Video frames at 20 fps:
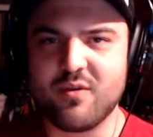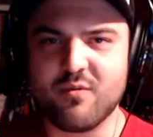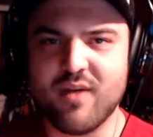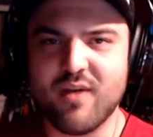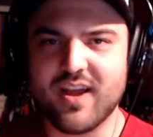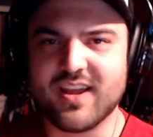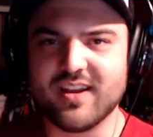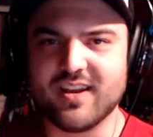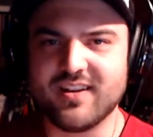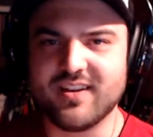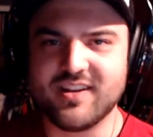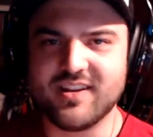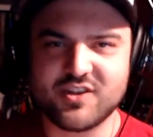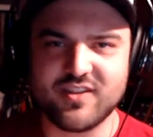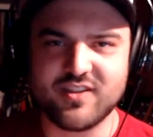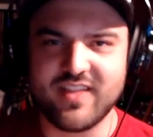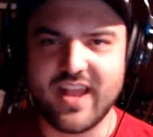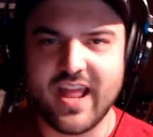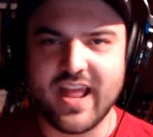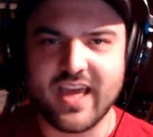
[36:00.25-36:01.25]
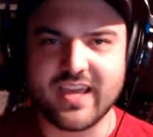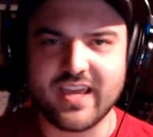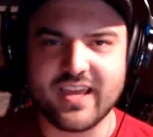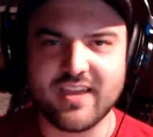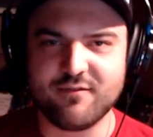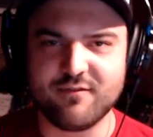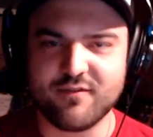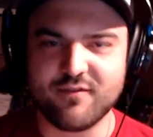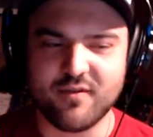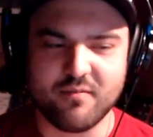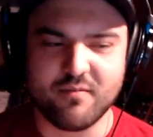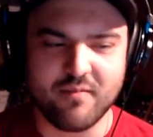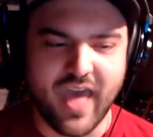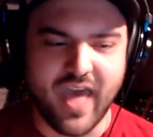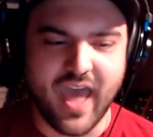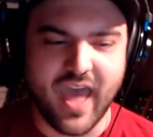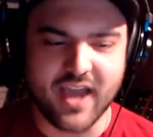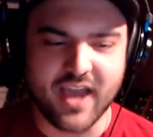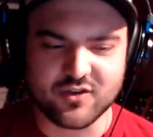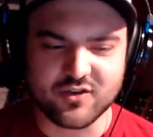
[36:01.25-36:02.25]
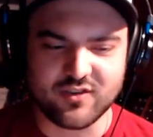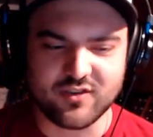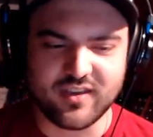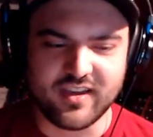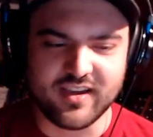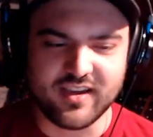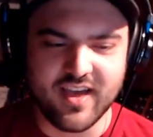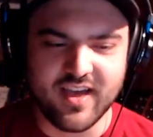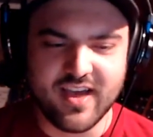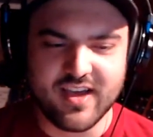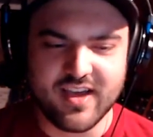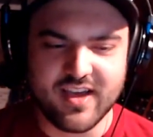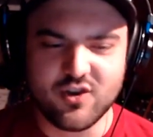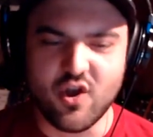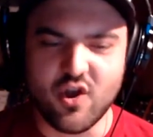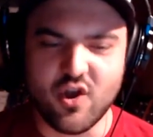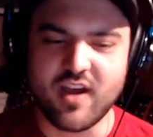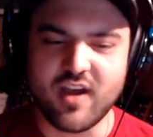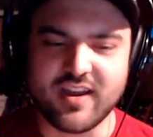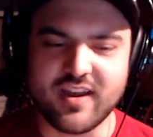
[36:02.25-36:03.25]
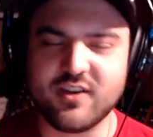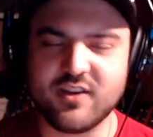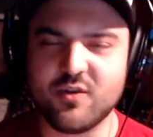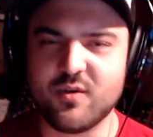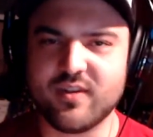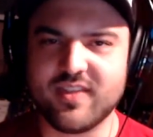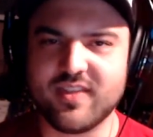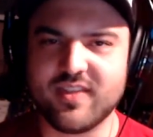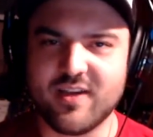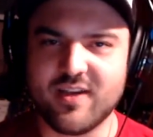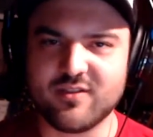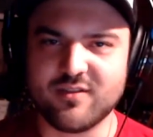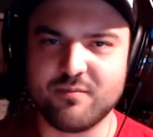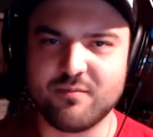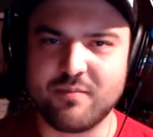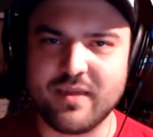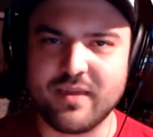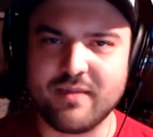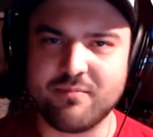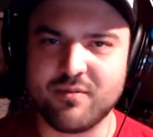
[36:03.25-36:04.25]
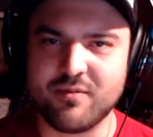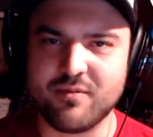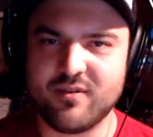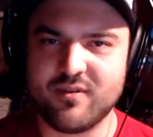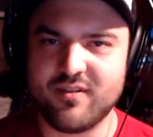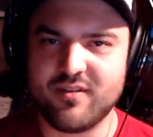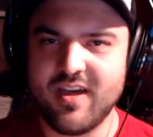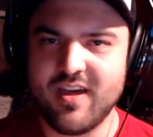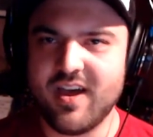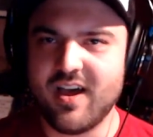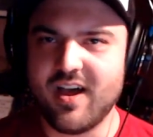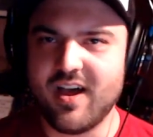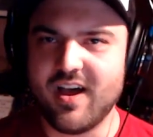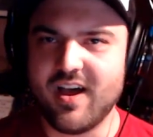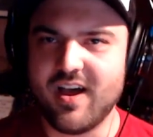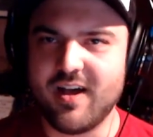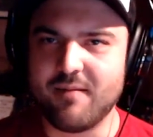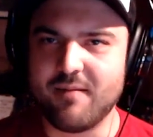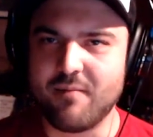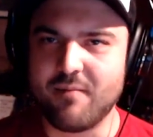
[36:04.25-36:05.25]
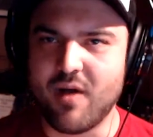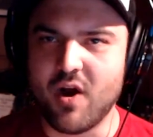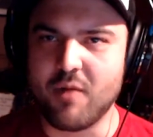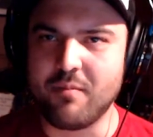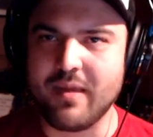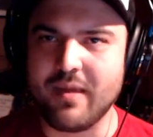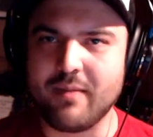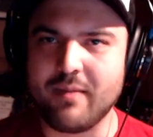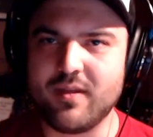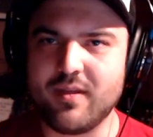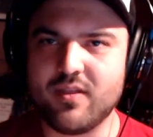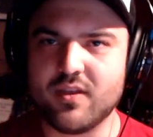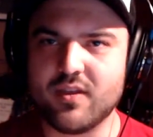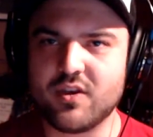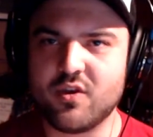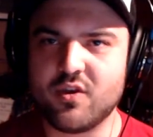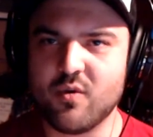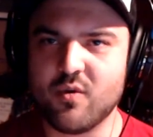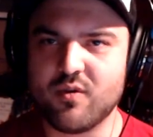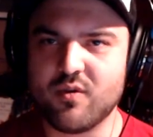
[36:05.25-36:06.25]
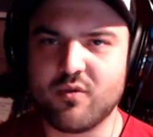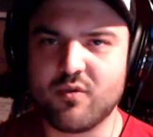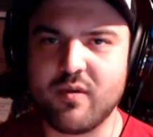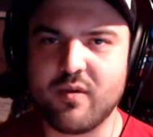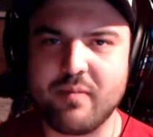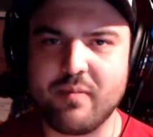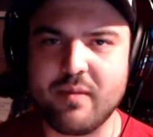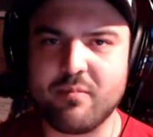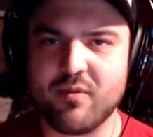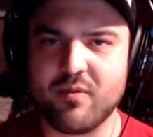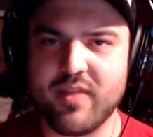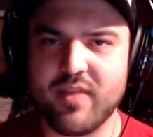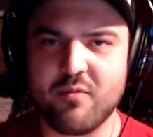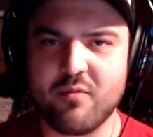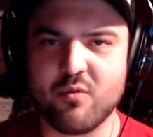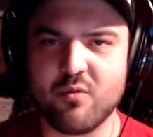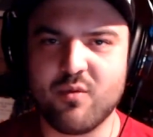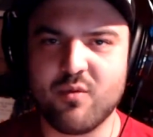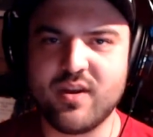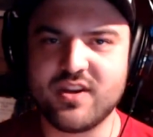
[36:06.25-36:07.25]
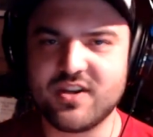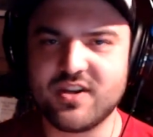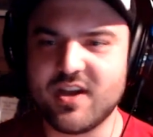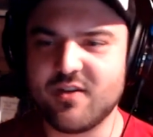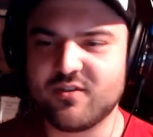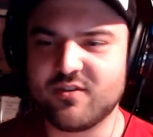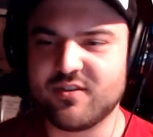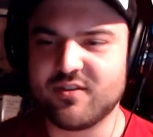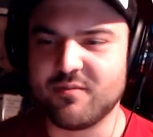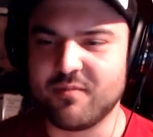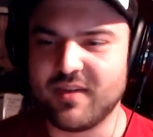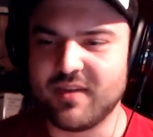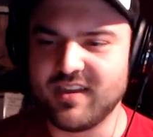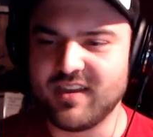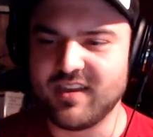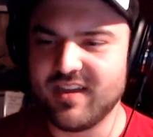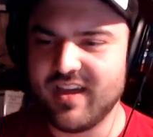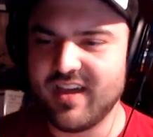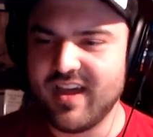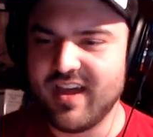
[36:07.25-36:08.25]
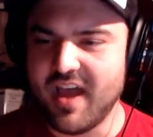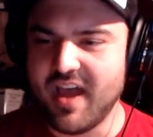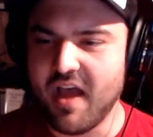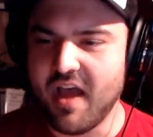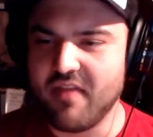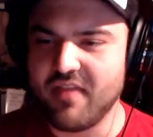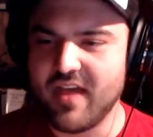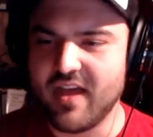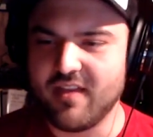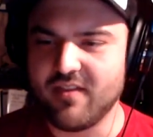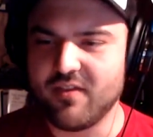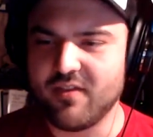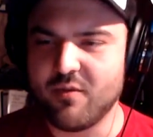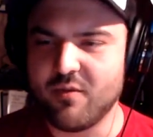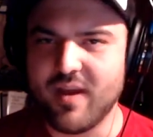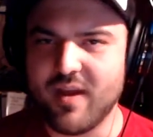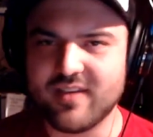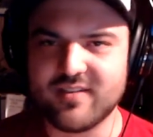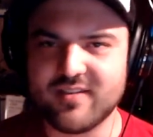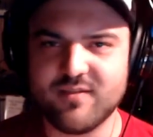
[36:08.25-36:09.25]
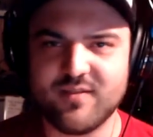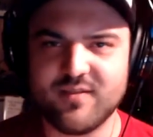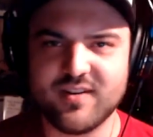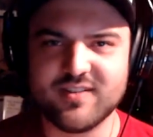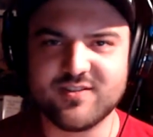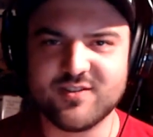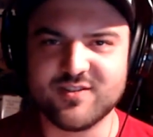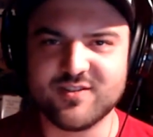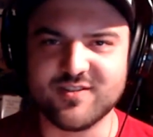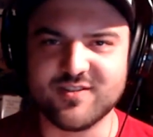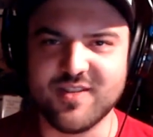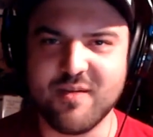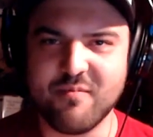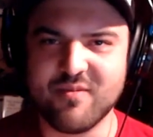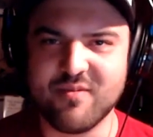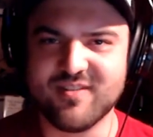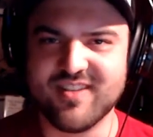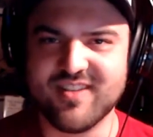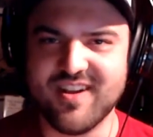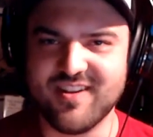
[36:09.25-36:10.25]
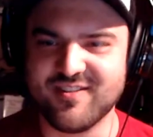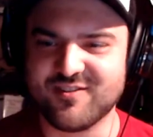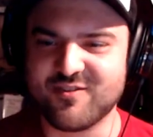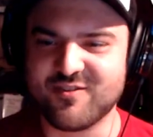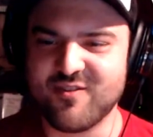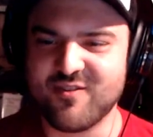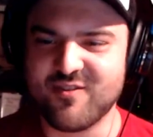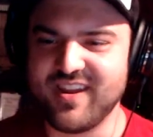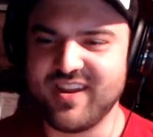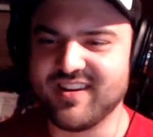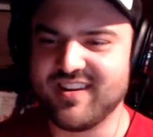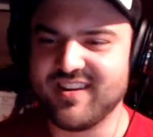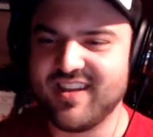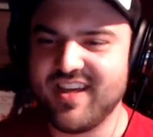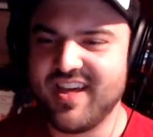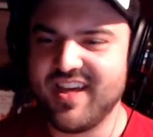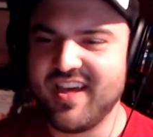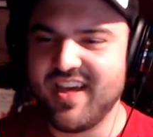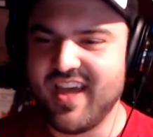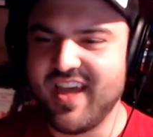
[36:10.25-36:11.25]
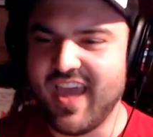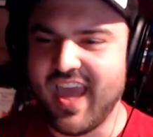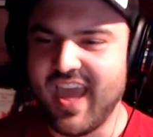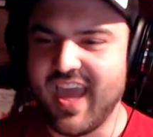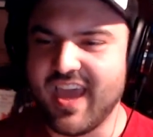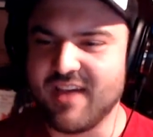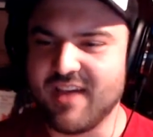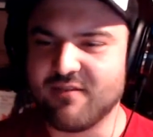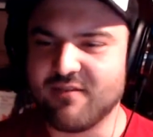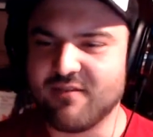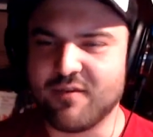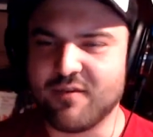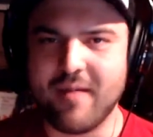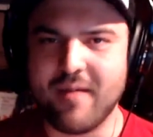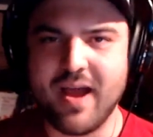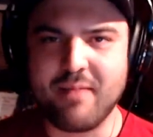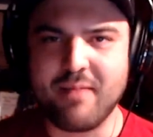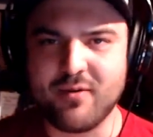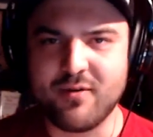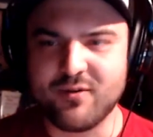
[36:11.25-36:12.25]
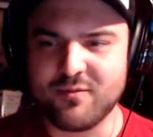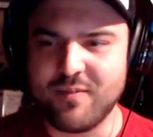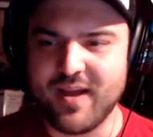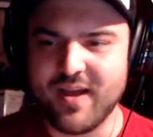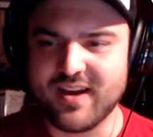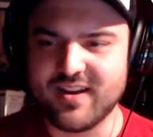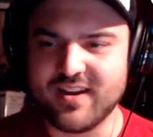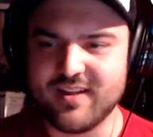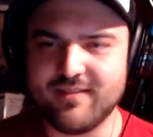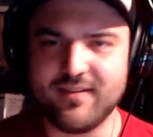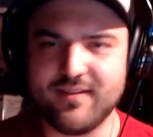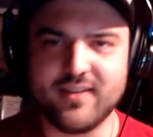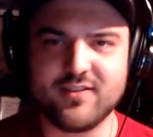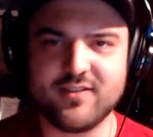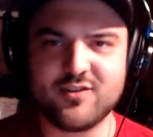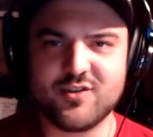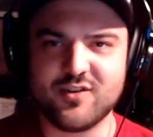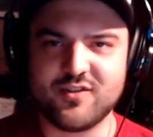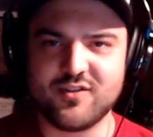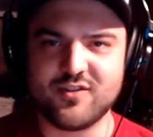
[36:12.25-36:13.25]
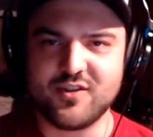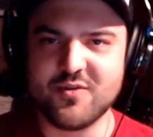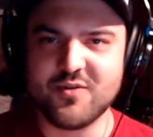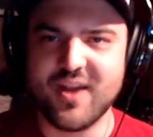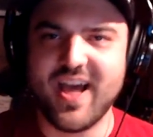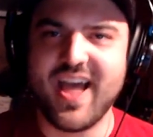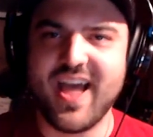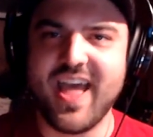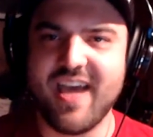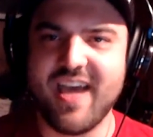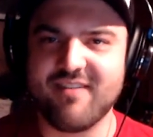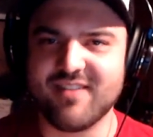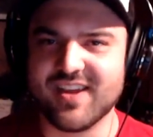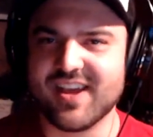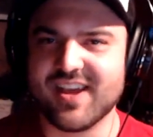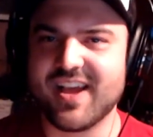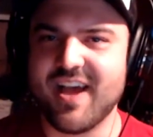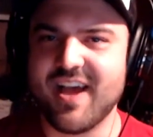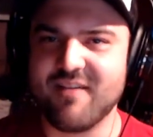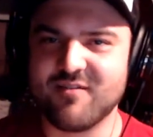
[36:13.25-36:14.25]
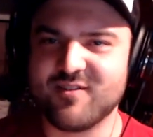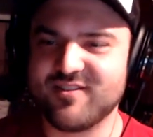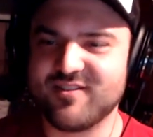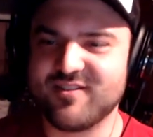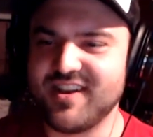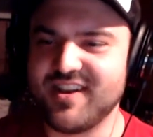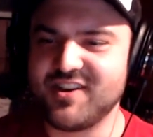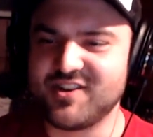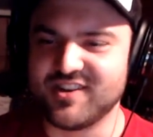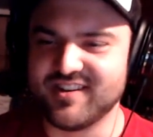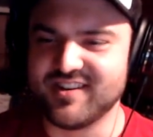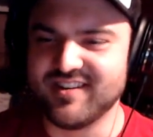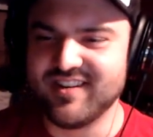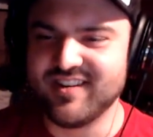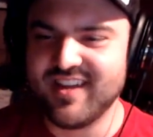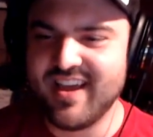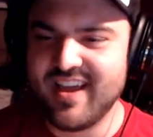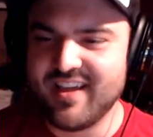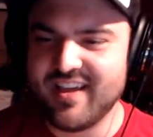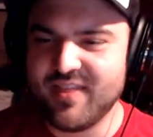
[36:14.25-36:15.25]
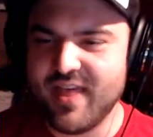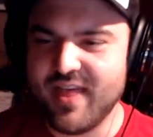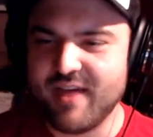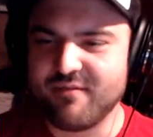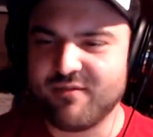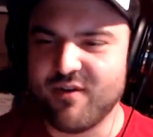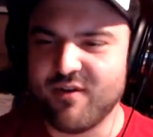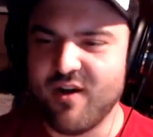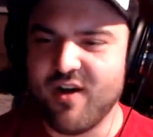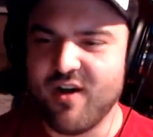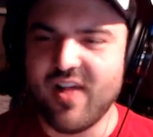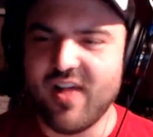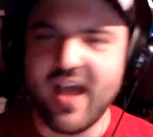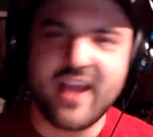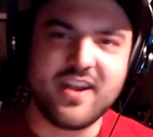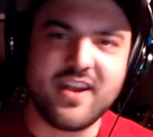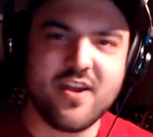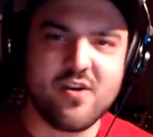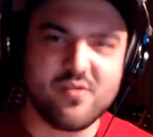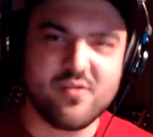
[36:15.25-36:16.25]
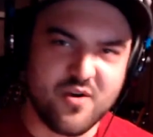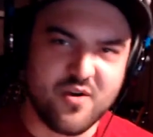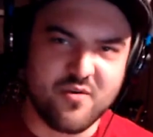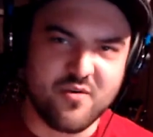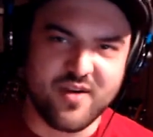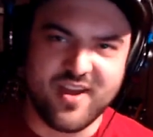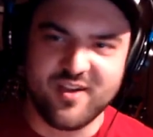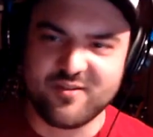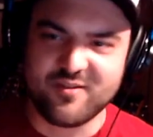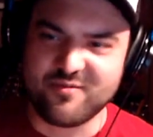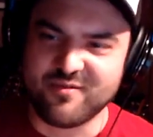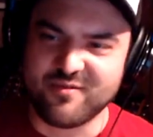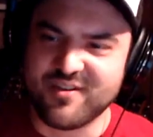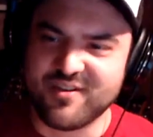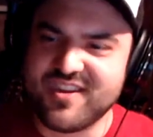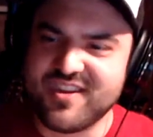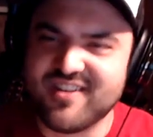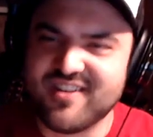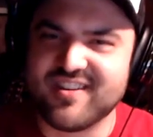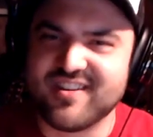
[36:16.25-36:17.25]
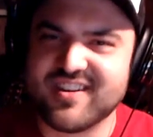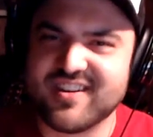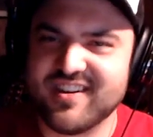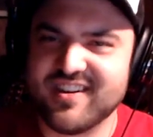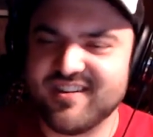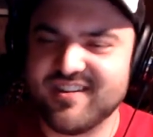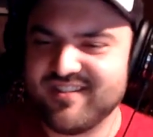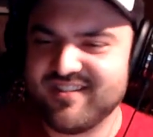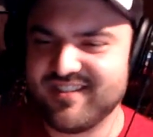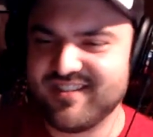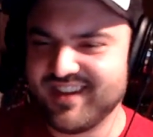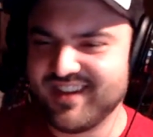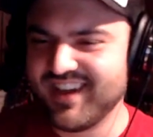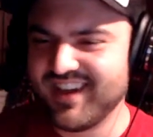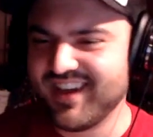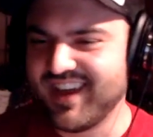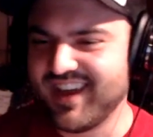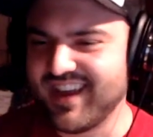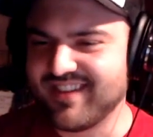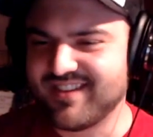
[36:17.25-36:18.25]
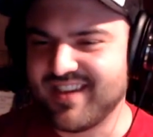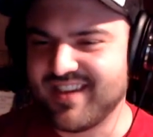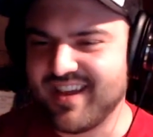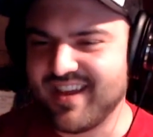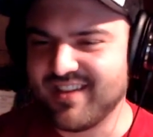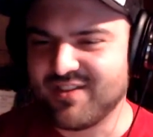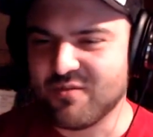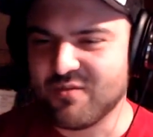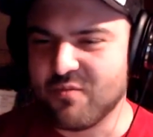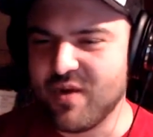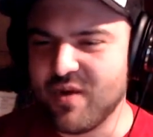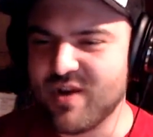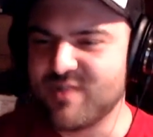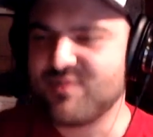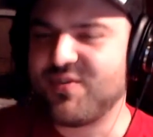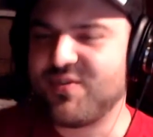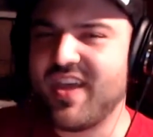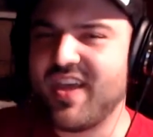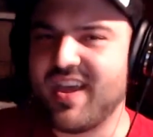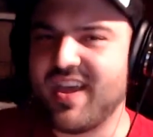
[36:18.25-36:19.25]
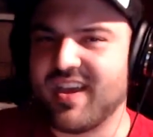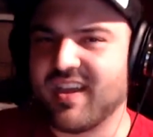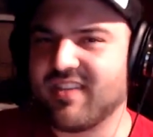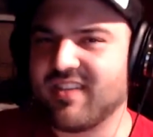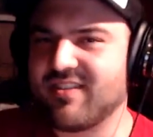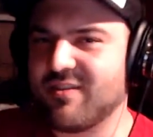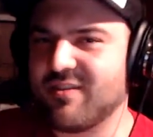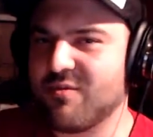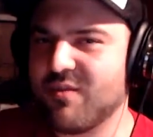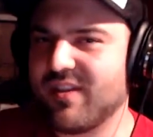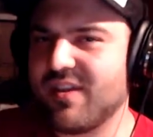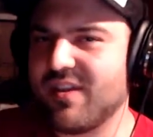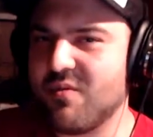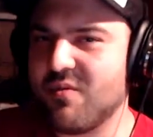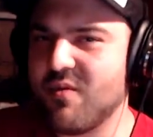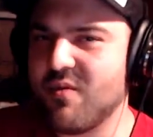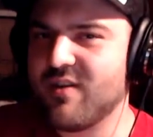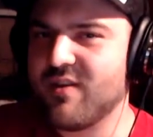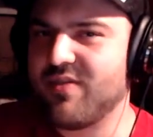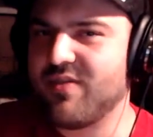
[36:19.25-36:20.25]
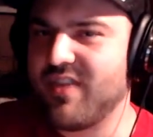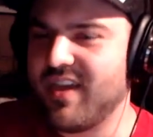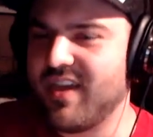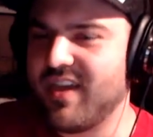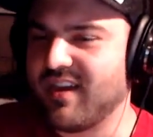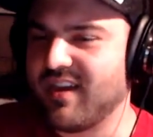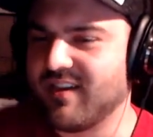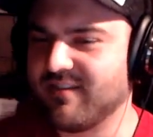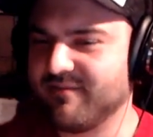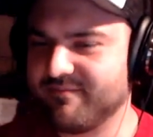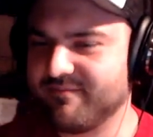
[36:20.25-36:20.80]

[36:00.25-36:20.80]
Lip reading: recognition that I get from actually talking to 1,000 people are maybe the 2 or 3 people that will reach out to me. And then the rest of it is just numbers on a screen. And from my perspective, it's just you and I having a conversation that, for all I know, no one else will hear, It's a weird thing. It's a really weird thing.